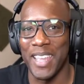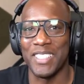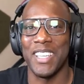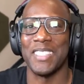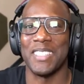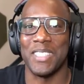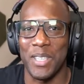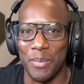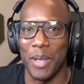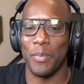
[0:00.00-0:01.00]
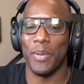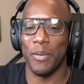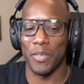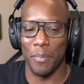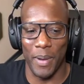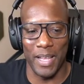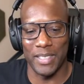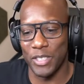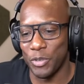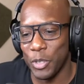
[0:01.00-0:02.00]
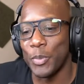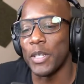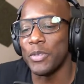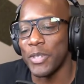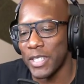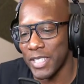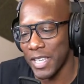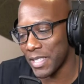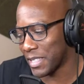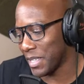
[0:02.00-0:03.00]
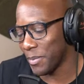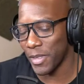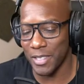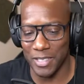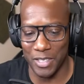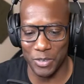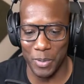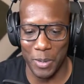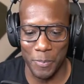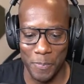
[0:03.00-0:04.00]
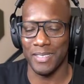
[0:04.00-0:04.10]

had a chance to see him like play with the bonsai trees, but at least we get a chance to see him in this scene as well.